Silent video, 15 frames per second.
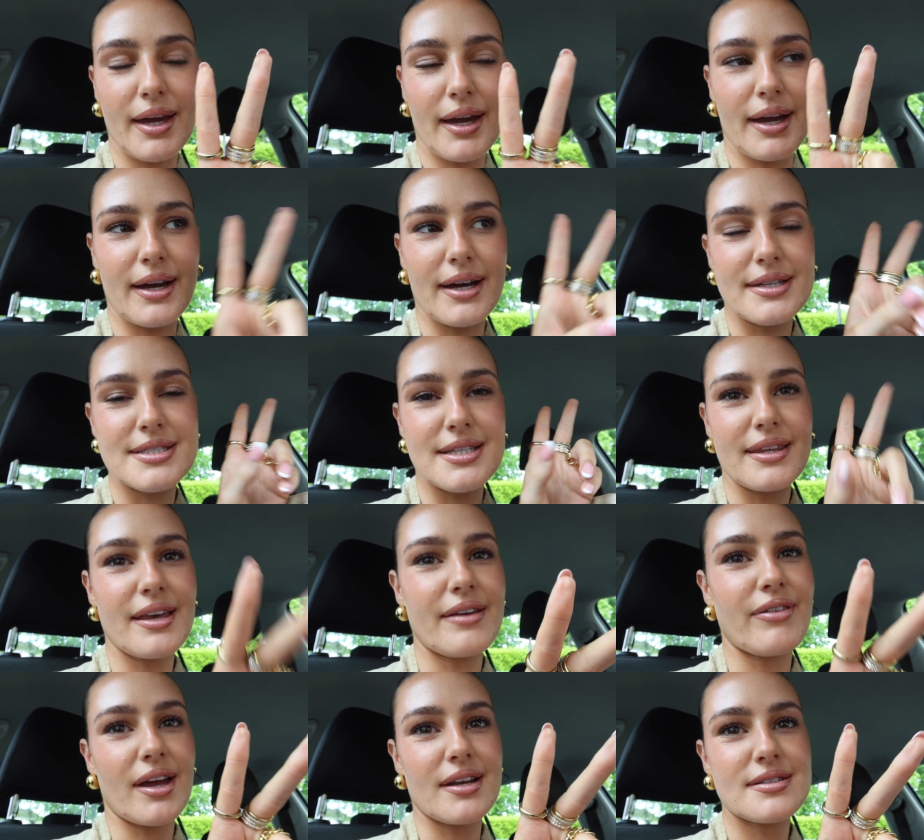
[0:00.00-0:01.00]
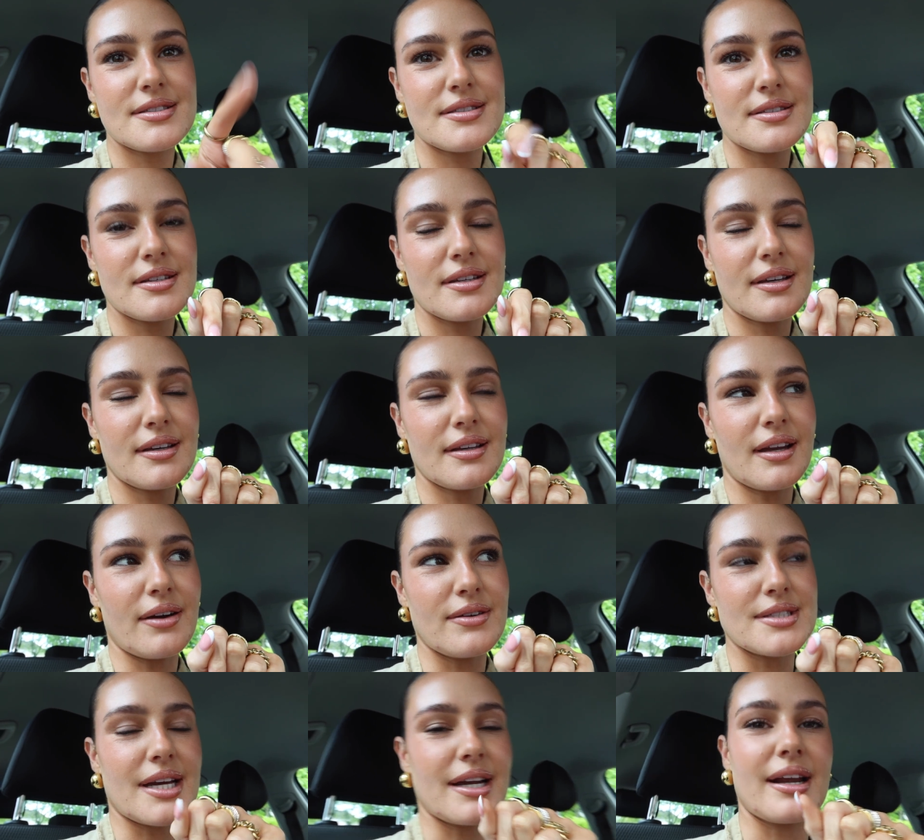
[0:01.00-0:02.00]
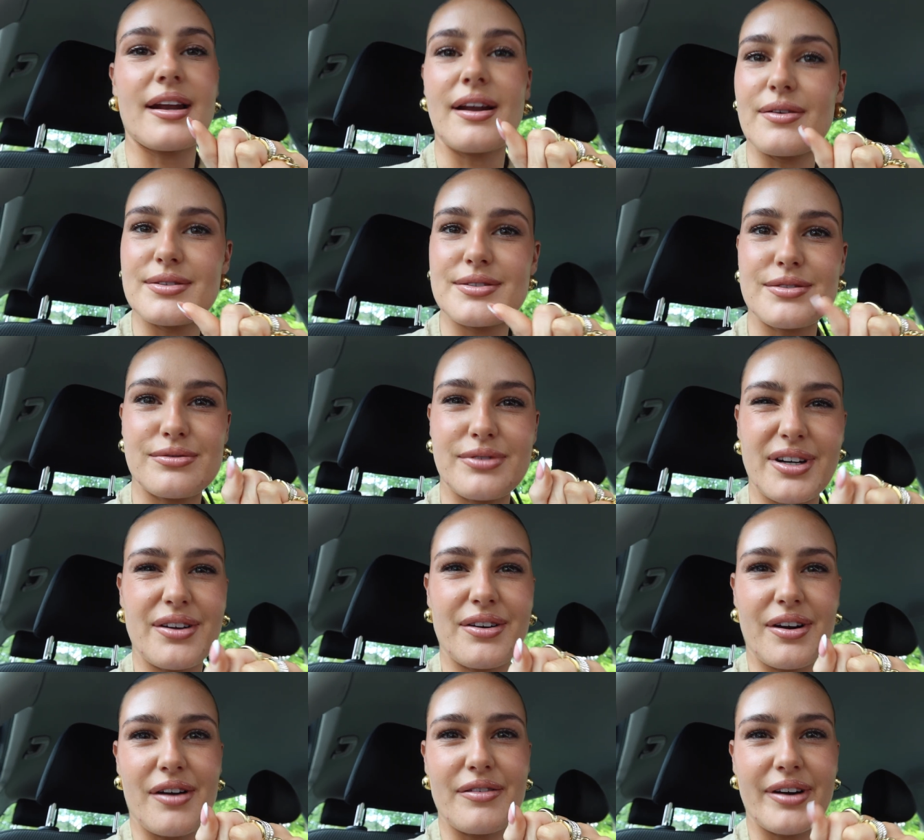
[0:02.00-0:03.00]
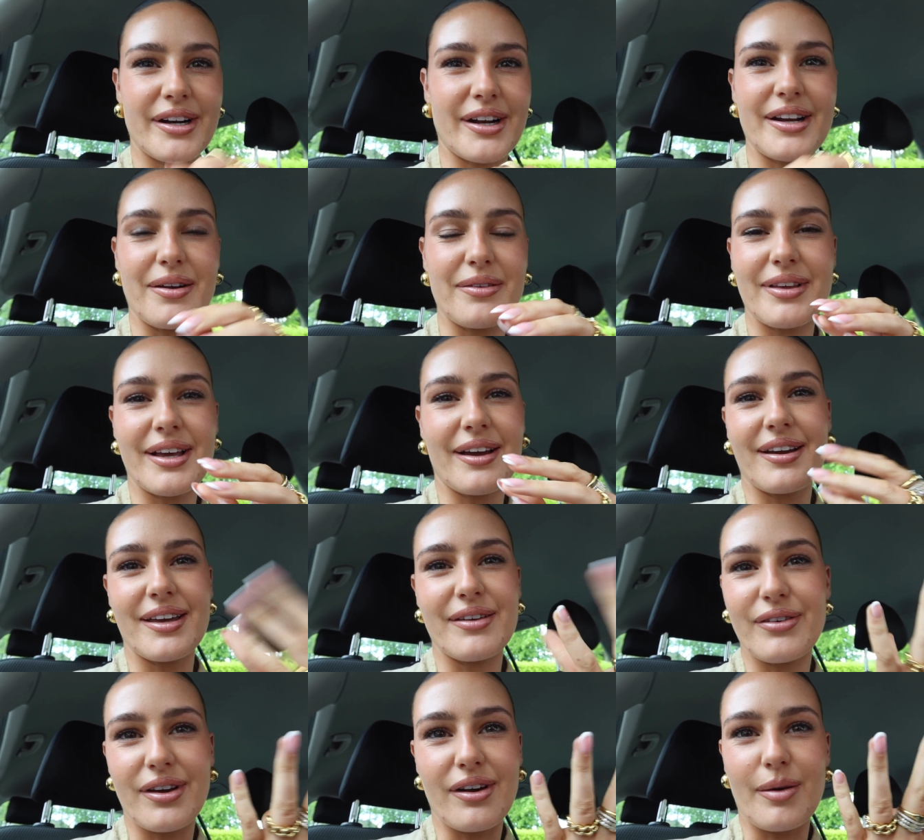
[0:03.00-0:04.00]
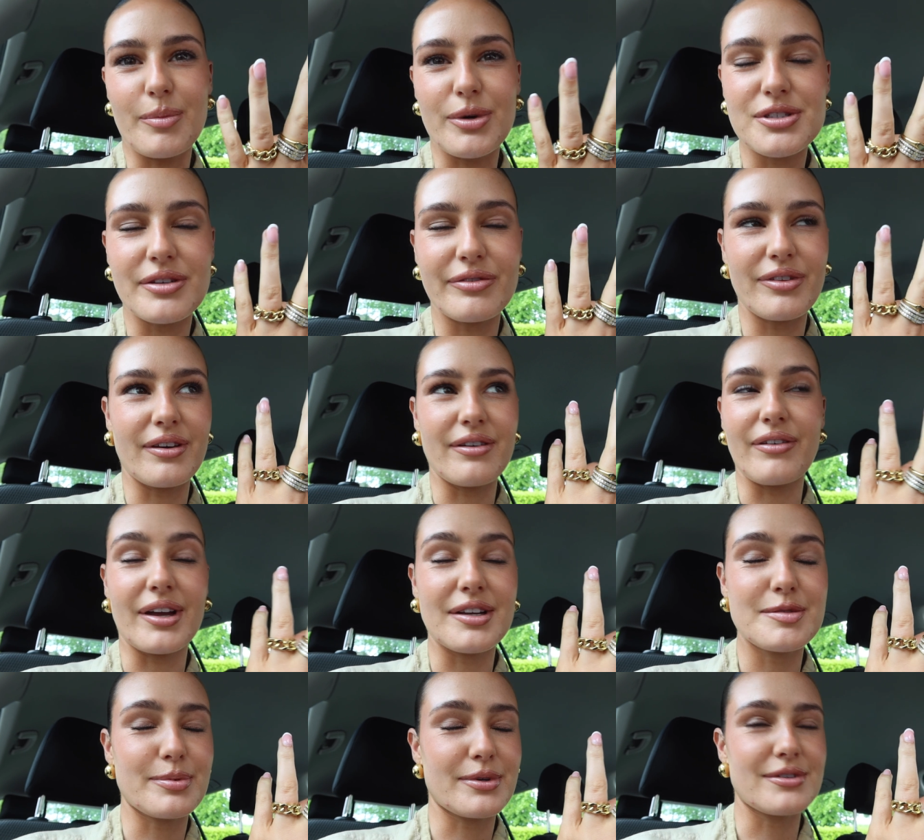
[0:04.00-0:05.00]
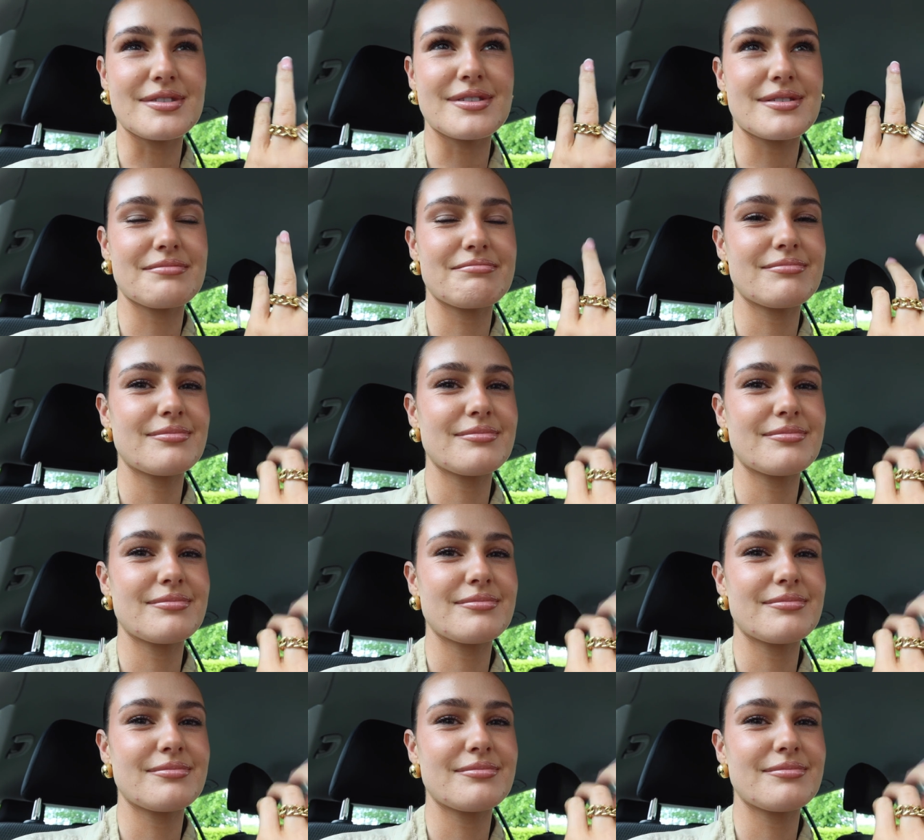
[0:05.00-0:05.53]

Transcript: at the event that I was at and I was really hungover and I don't think I even got much of the event because